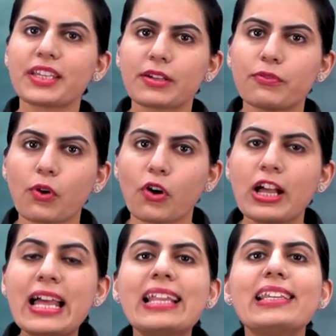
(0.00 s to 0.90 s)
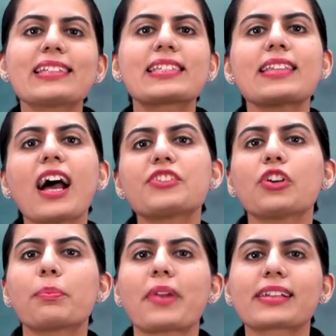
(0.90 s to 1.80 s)
waiting for? Let's start
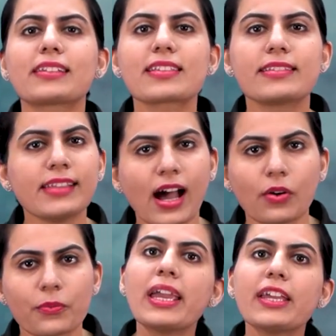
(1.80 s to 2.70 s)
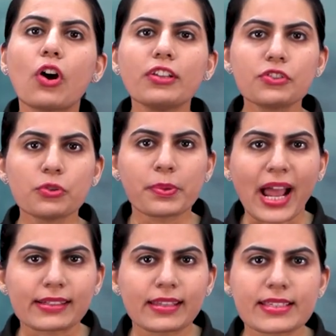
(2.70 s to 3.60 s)
your practice now. In order to
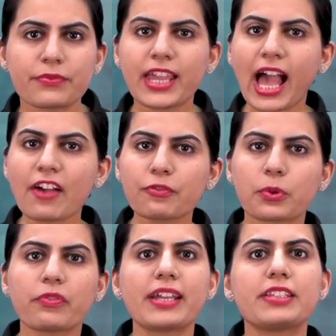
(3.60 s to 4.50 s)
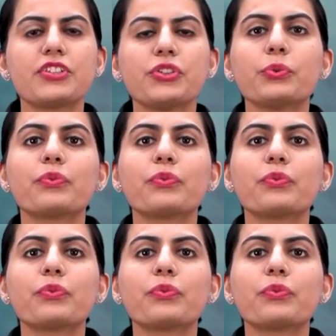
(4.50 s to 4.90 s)
practice, we have provided you